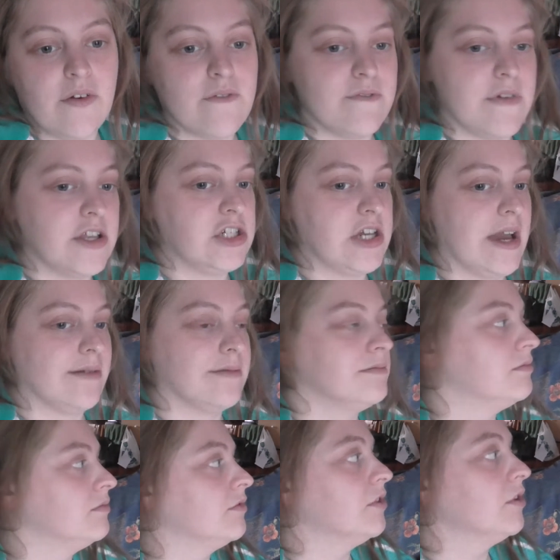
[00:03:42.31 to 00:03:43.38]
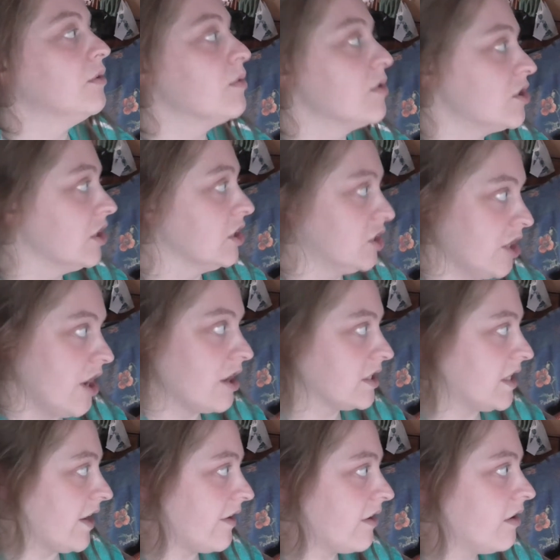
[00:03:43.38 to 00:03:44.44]
veg out watching Shark
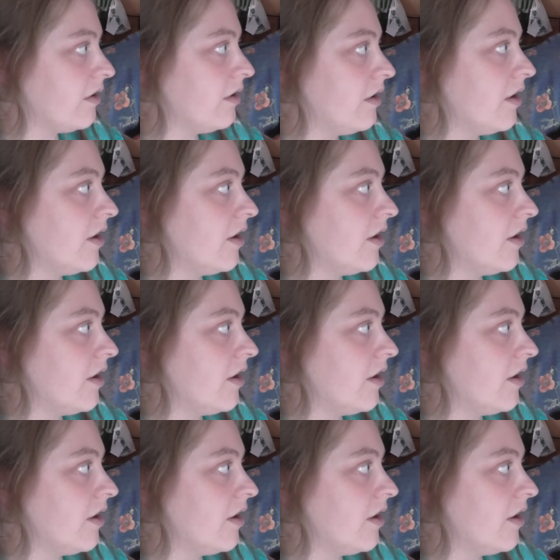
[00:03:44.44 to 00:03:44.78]
Tank.